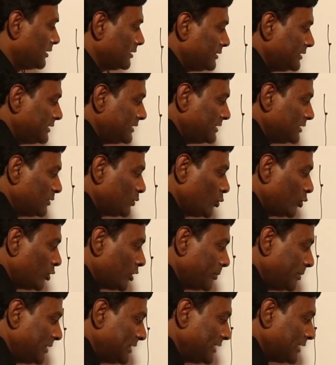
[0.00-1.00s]
this is going
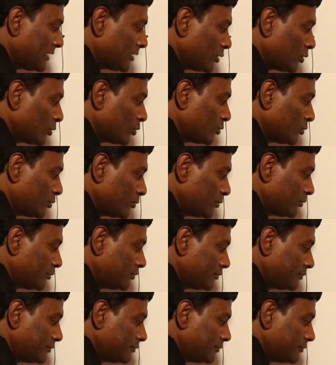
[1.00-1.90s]
to be theta 2.